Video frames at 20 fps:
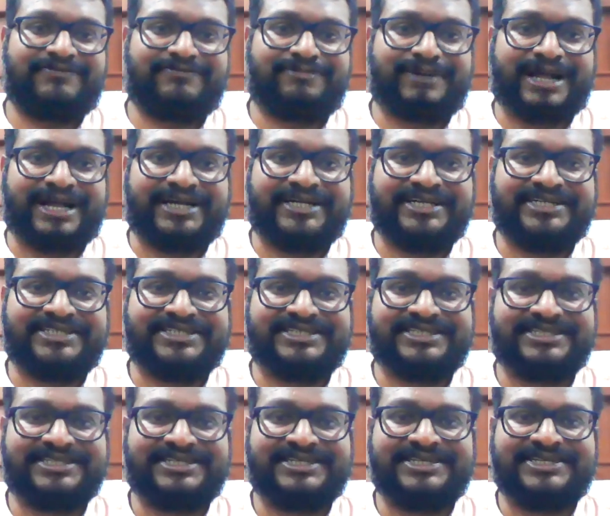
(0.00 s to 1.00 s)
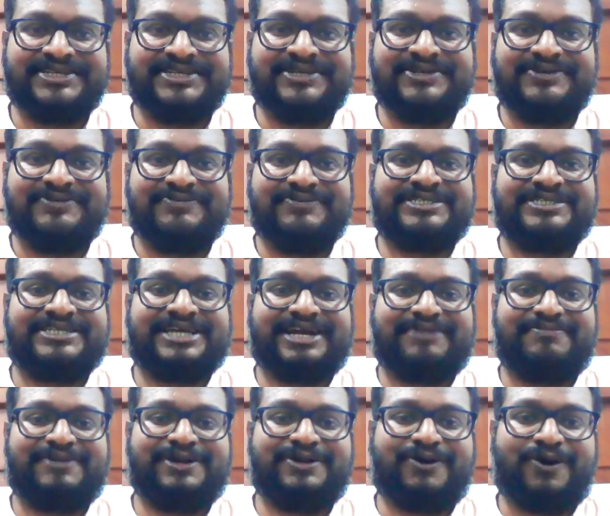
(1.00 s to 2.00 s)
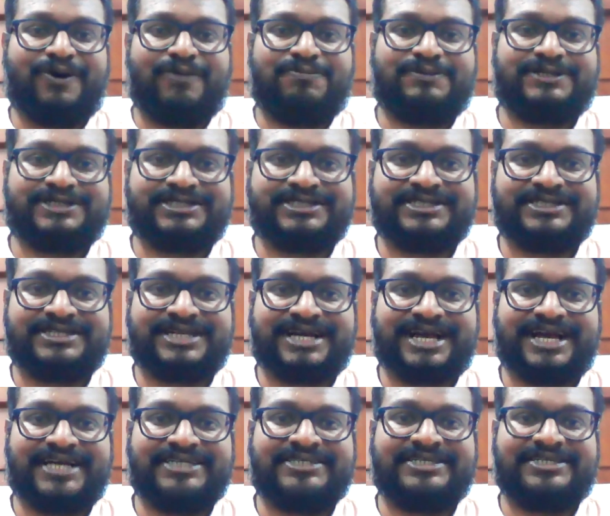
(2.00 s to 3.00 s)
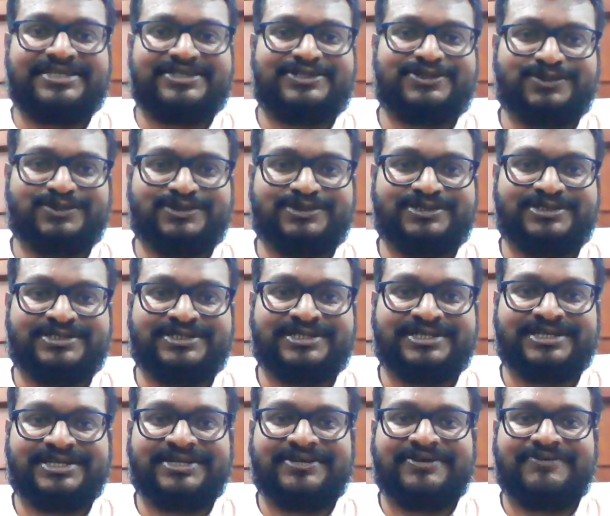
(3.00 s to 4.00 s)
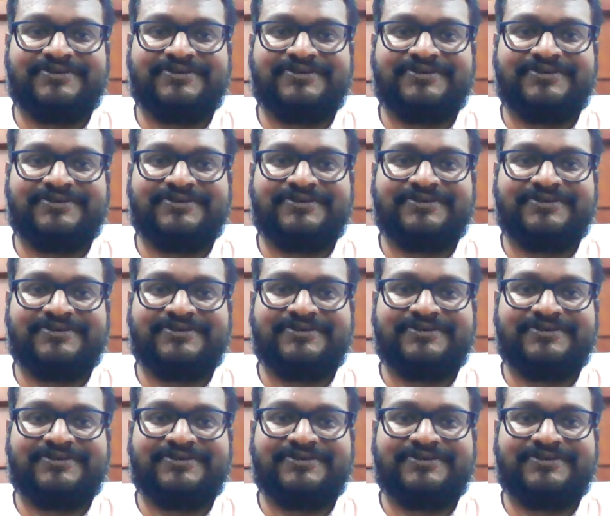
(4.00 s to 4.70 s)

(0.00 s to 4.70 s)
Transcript: of plantation which can be opted as a resource for